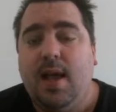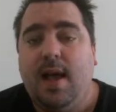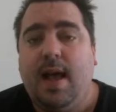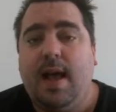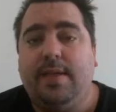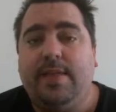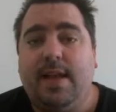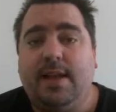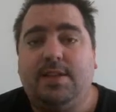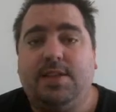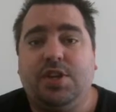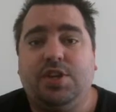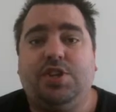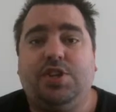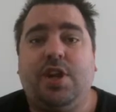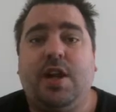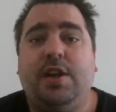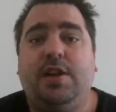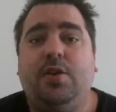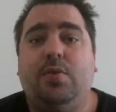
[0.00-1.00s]
and that's a
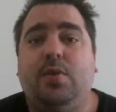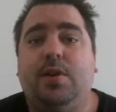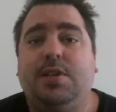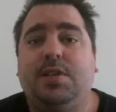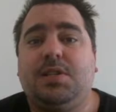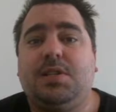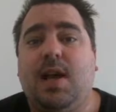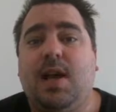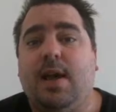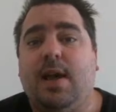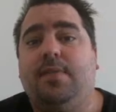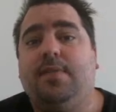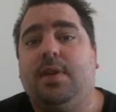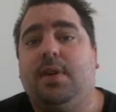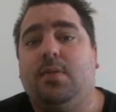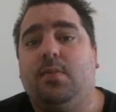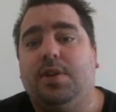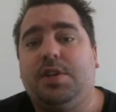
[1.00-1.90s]
genuine saving,